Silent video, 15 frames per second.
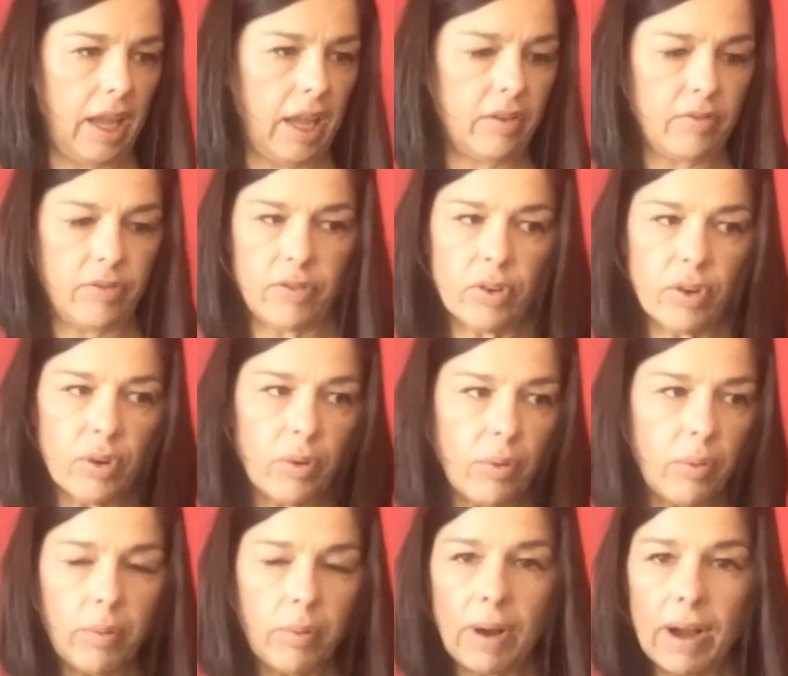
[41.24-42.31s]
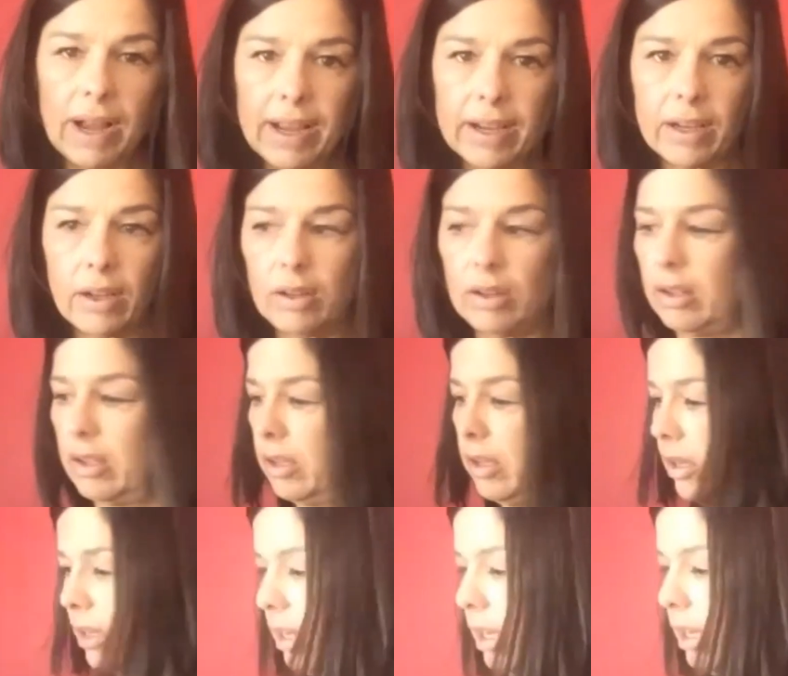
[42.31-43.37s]
And for a while,
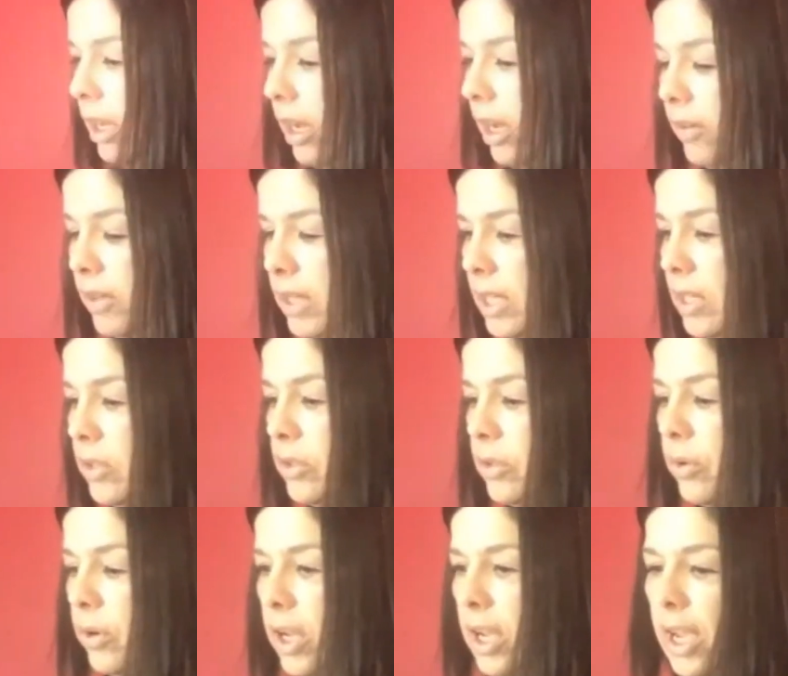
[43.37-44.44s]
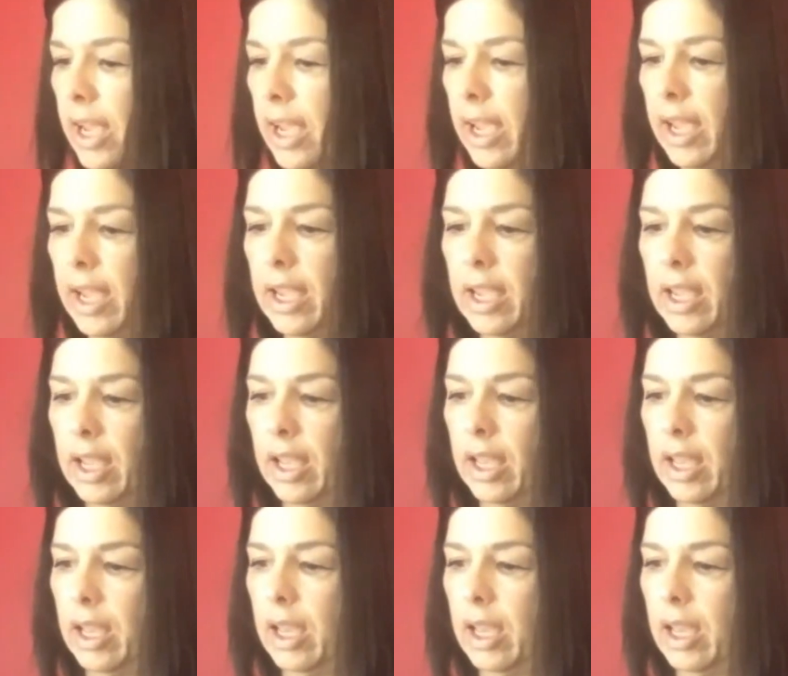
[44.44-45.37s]
everything is okay,